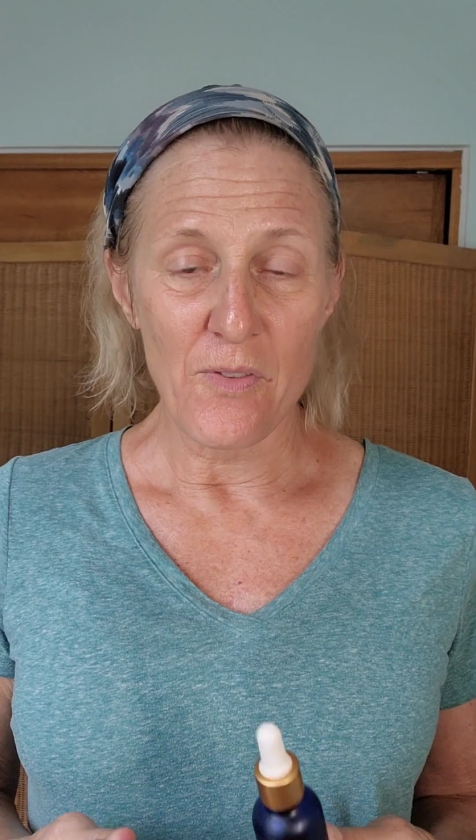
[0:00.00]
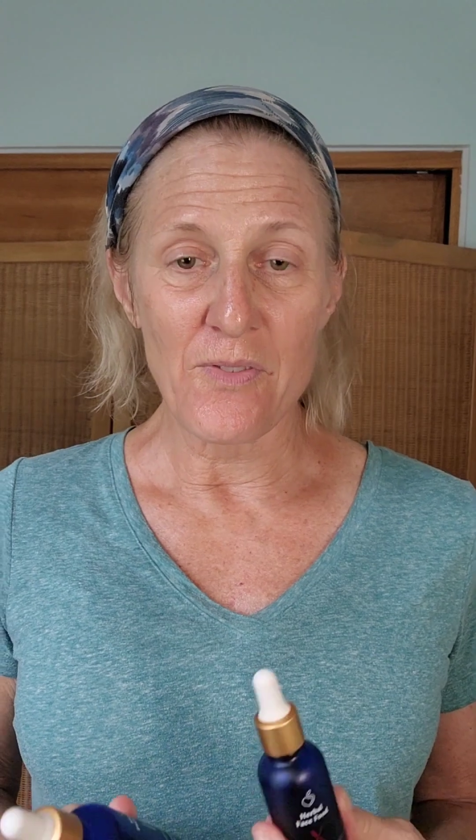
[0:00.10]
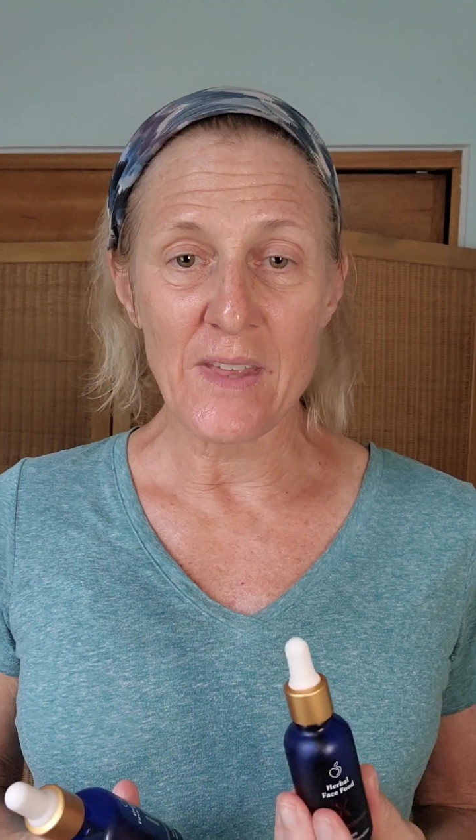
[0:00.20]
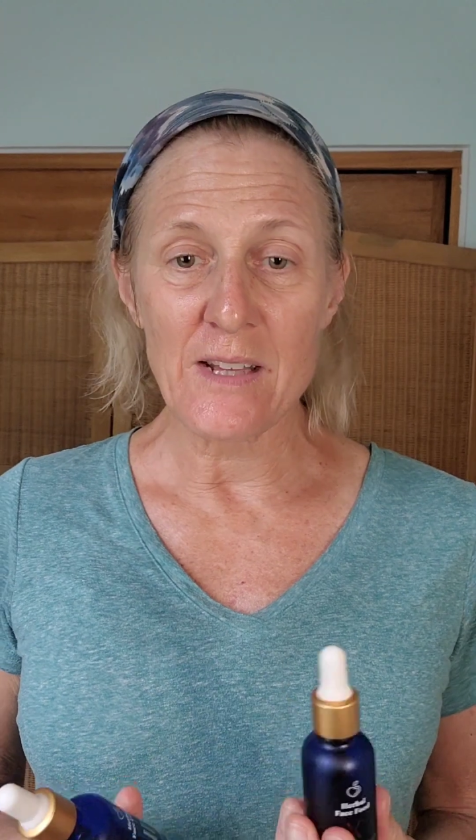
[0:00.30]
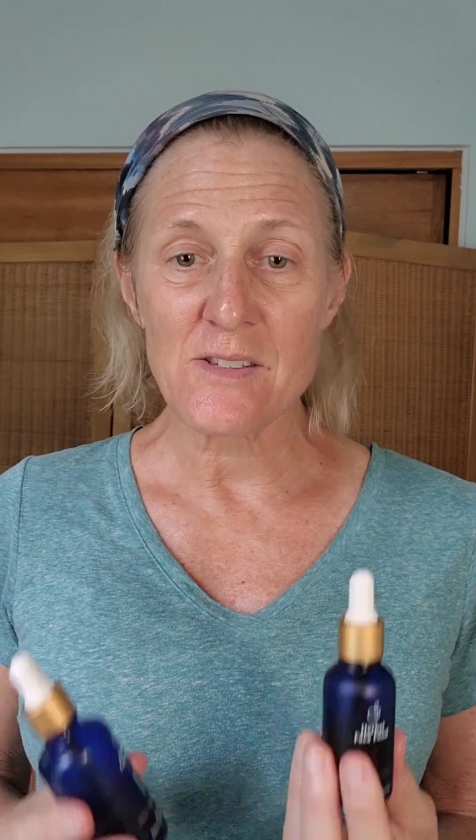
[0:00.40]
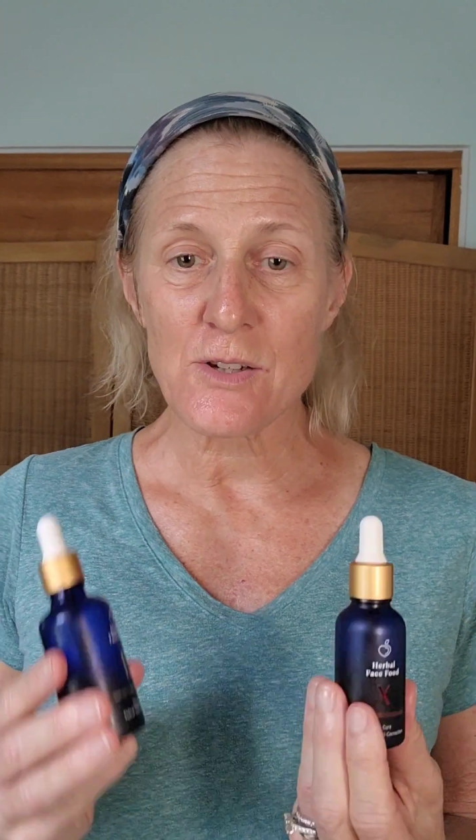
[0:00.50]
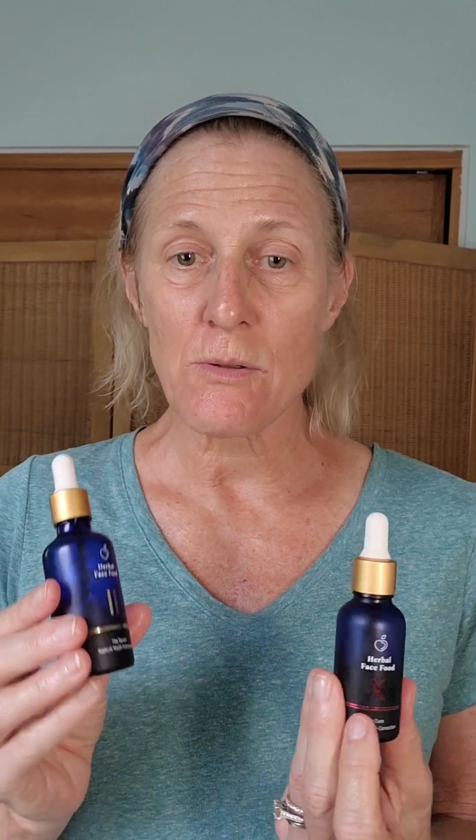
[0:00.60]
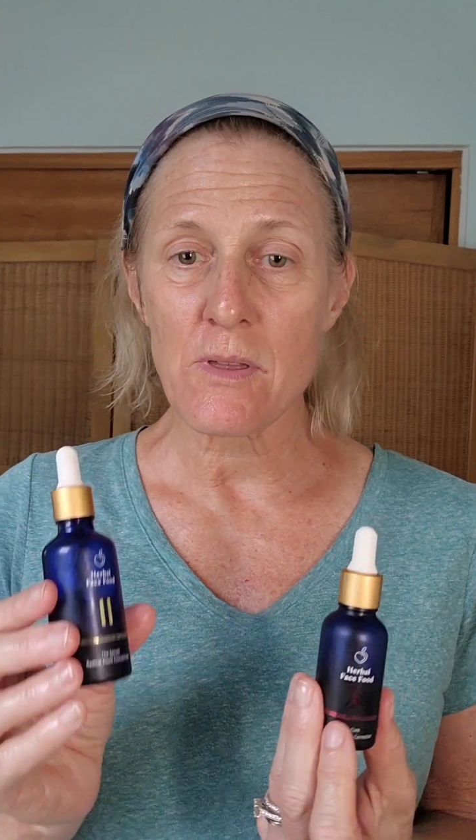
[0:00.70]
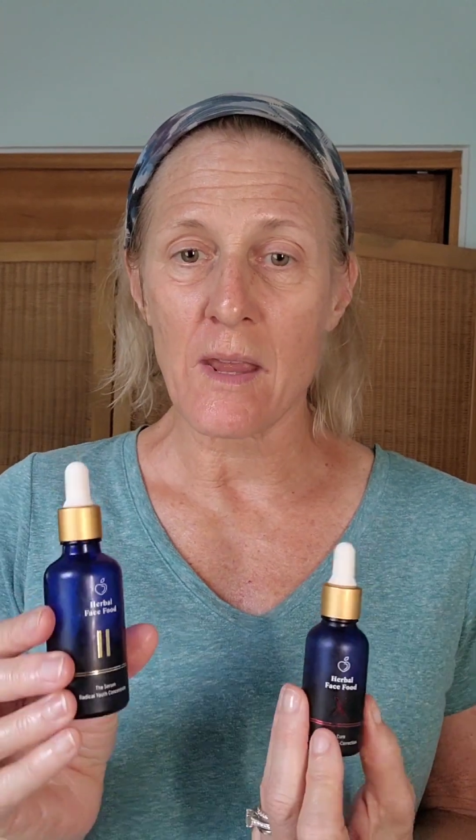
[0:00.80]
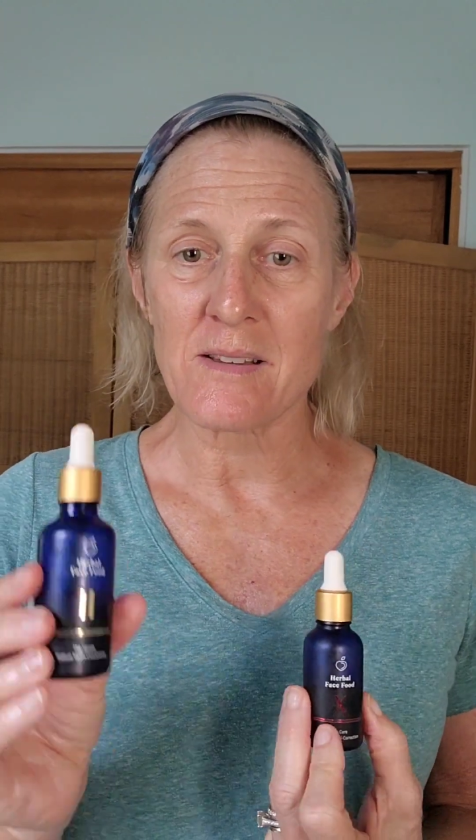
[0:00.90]
These 2
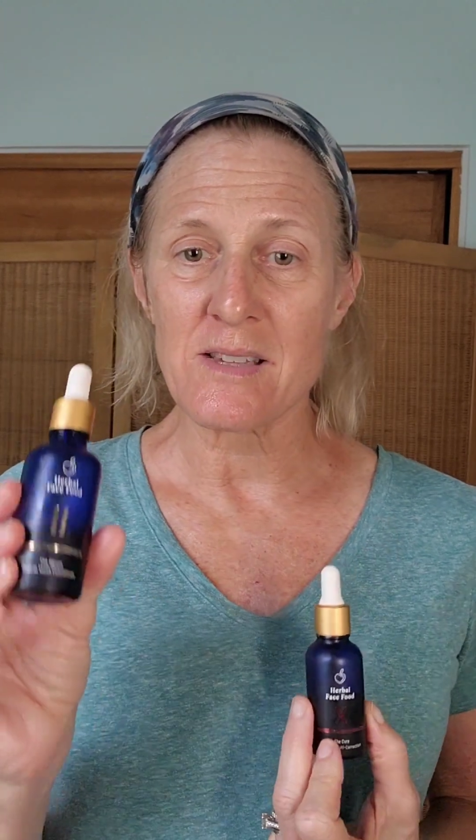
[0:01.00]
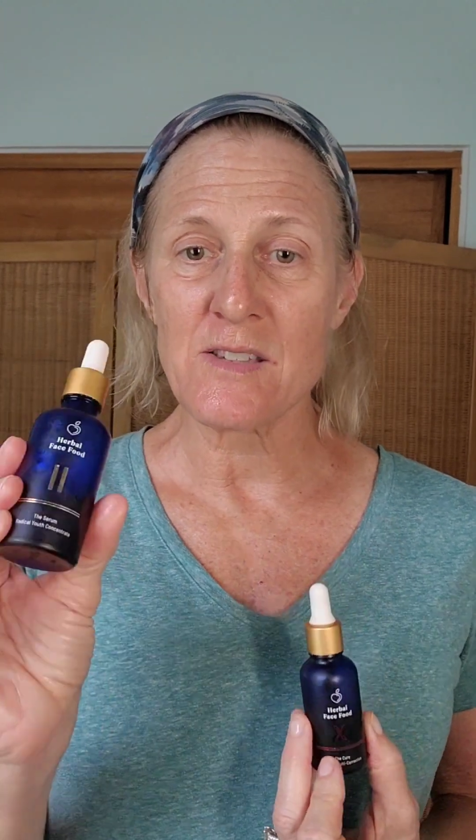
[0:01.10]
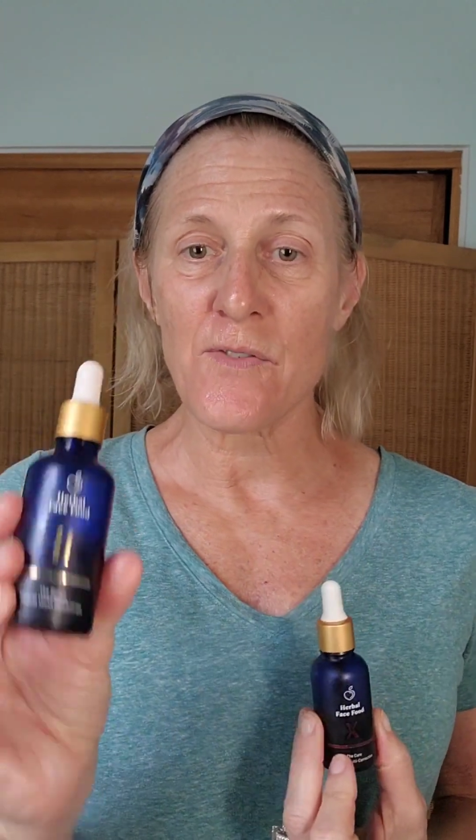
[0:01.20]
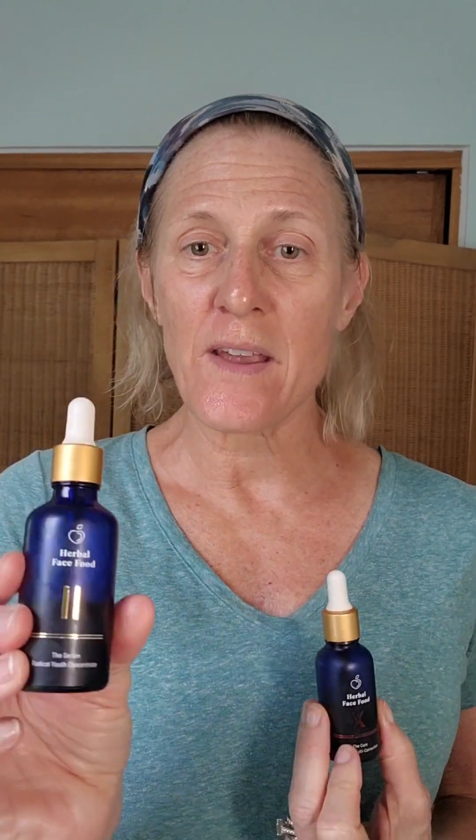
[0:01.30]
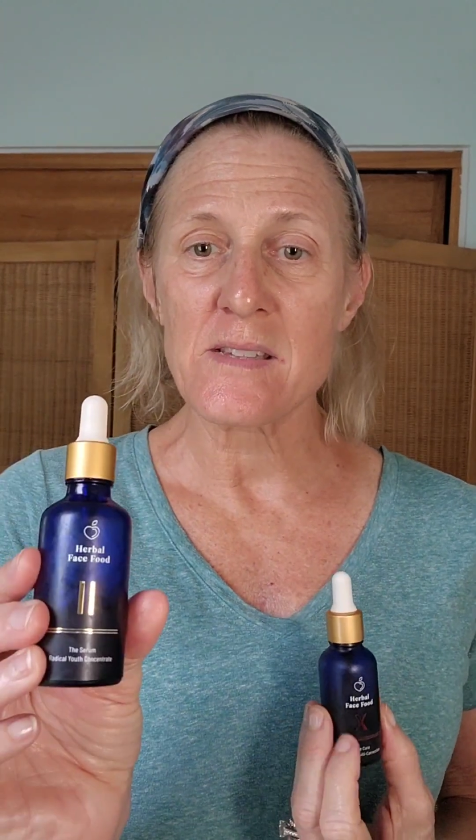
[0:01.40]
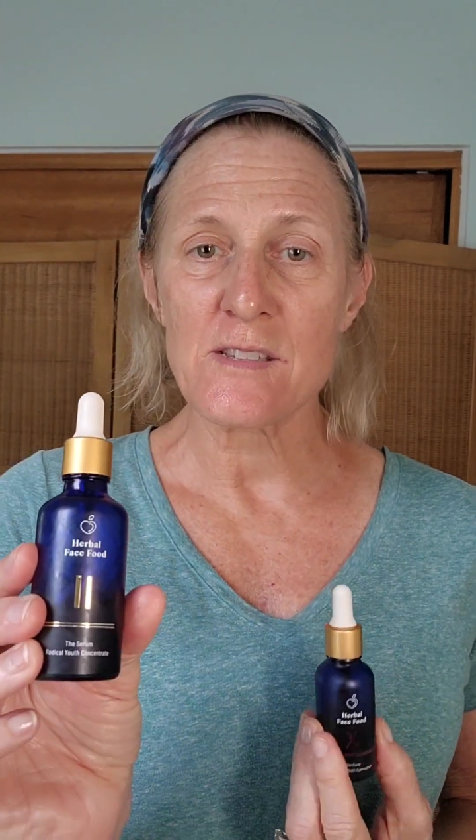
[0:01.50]
things, this face